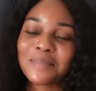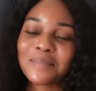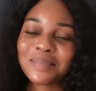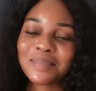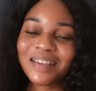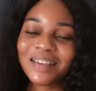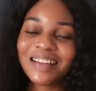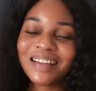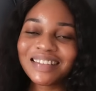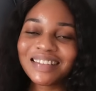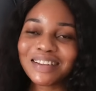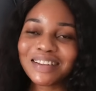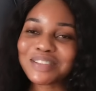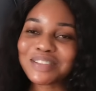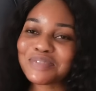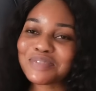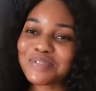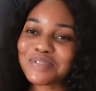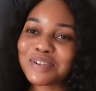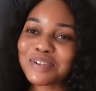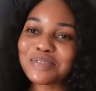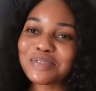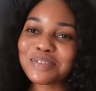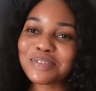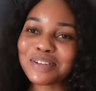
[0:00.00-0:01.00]
There was a
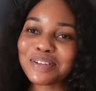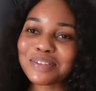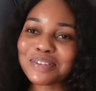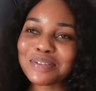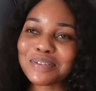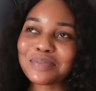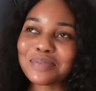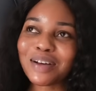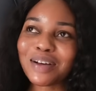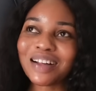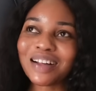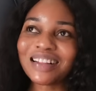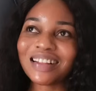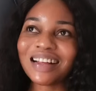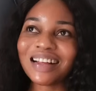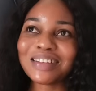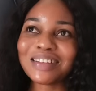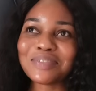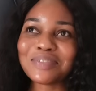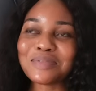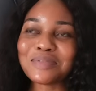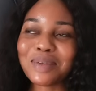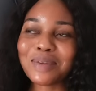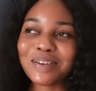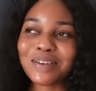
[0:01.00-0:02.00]
video we talked about that
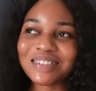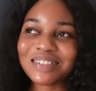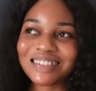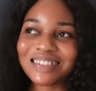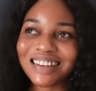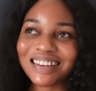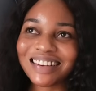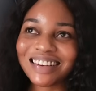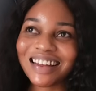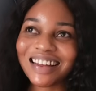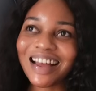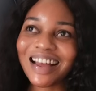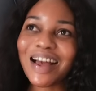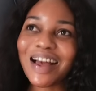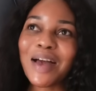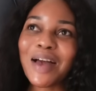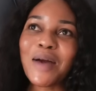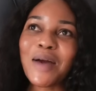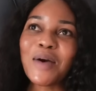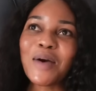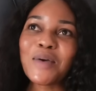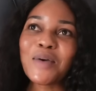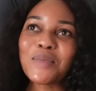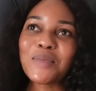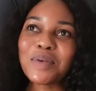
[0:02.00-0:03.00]
the woman was saying that
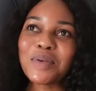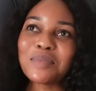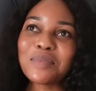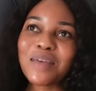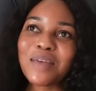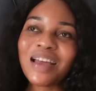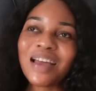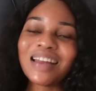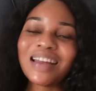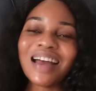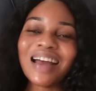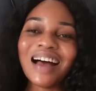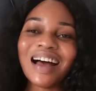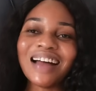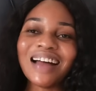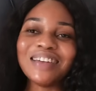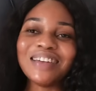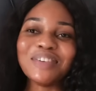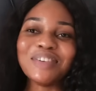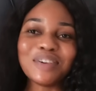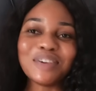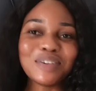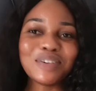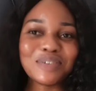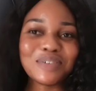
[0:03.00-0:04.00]
women are
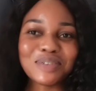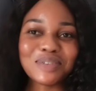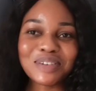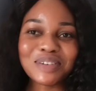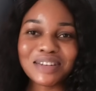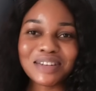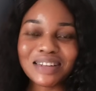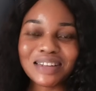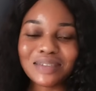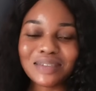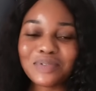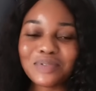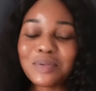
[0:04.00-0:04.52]
not lonely.